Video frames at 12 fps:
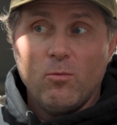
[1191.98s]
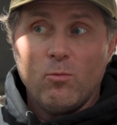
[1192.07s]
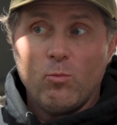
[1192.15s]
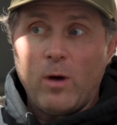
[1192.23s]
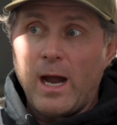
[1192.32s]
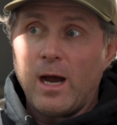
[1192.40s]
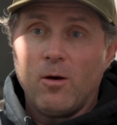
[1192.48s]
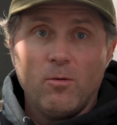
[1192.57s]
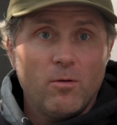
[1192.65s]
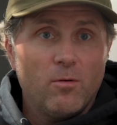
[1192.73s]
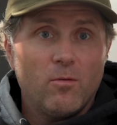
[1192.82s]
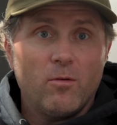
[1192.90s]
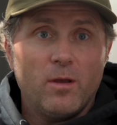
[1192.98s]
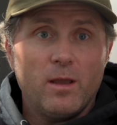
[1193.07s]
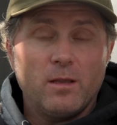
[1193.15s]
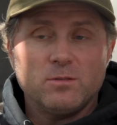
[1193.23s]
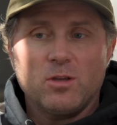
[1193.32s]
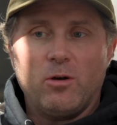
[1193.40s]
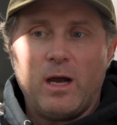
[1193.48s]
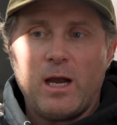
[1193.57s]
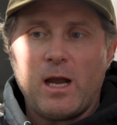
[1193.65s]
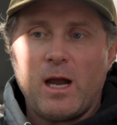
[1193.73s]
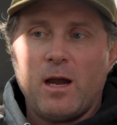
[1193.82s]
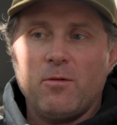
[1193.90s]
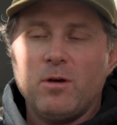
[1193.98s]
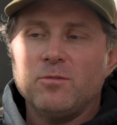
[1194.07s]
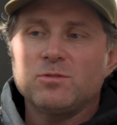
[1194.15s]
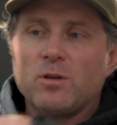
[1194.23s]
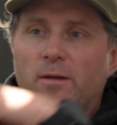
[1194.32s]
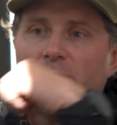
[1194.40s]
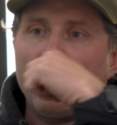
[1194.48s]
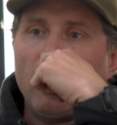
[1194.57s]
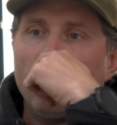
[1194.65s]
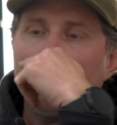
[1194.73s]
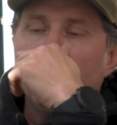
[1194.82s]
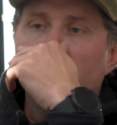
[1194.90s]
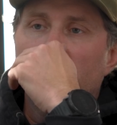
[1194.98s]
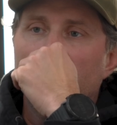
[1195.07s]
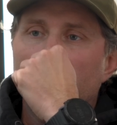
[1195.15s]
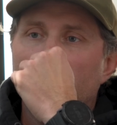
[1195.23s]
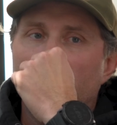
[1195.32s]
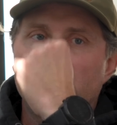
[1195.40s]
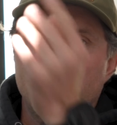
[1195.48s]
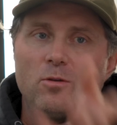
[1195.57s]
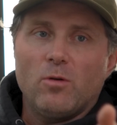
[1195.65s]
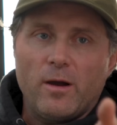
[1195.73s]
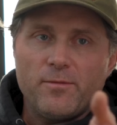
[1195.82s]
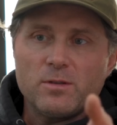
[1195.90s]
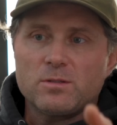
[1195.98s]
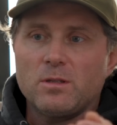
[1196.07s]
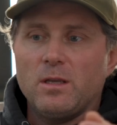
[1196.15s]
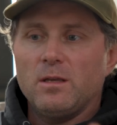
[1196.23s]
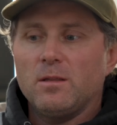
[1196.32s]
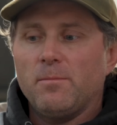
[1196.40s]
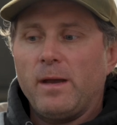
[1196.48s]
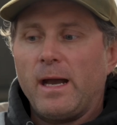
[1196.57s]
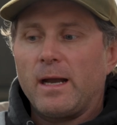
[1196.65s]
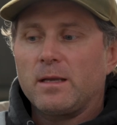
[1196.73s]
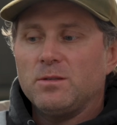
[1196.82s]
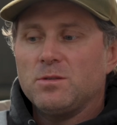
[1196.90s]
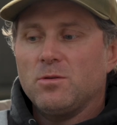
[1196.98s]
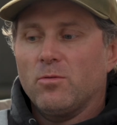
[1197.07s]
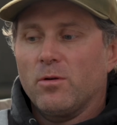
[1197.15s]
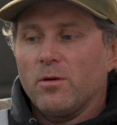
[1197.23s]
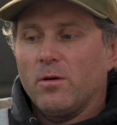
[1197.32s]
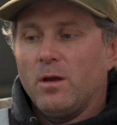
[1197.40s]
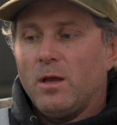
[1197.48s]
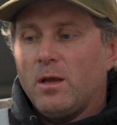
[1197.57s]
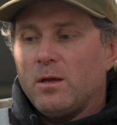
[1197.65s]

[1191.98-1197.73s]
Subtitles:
Wow. And so I was driving out with you, obviously, in the back as you were